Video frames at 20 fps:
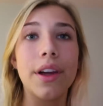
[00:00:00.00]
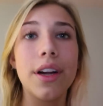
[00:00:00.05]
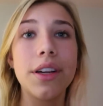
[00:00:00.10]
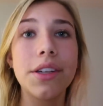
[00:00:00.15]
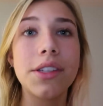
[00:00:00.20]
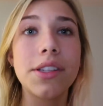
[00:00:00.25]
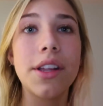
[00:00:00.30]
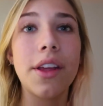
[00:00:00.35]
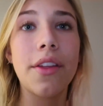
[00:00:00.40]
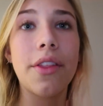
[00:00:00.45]

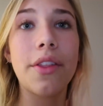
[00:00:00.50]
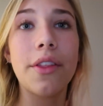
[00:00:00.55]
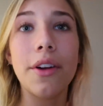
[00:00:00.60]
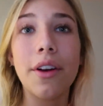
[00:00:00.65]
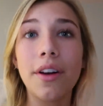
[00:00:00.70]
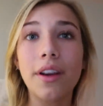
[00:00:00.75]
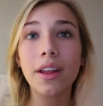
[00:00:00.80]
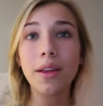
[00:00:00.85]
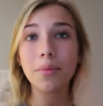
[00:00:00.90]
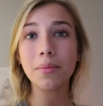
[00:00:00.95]
there's the
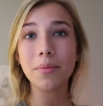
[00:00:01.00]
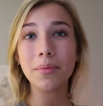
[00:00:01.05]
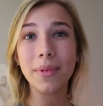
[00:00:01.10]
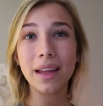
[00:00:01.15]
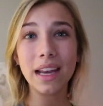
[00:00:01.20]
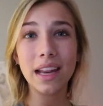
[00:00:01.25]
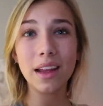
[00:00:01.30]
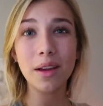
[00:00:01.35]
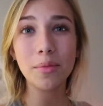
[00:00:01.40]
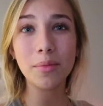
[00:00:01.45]
30
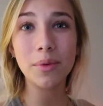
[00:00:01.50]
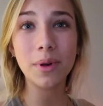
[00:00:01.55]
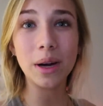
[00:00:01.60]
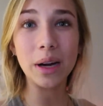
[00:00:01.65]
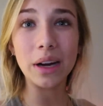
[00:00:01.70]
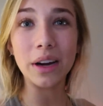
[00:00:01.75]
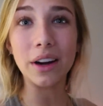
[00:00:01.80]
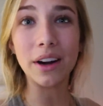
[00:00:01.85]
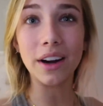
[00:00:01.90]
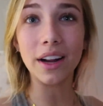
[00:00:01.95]
minute
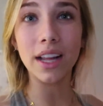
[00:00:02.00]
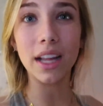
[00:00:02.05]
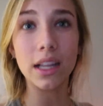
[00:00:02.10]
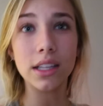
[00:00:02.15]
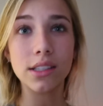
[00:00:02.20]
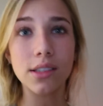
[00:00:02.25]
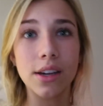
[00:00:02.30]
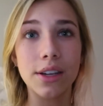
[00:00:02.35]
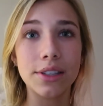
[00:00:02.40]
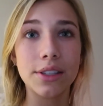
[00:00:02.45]
mark.
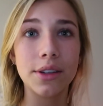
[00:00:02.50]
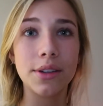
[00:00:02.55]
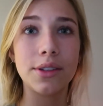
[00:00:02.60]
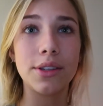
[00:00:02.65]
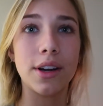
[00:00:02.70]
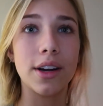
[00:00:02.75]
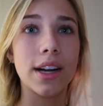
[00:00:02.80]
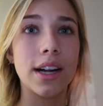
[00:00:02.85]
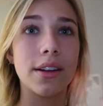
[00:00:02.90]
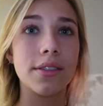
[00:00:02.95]
It's also
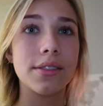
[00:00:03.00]
dark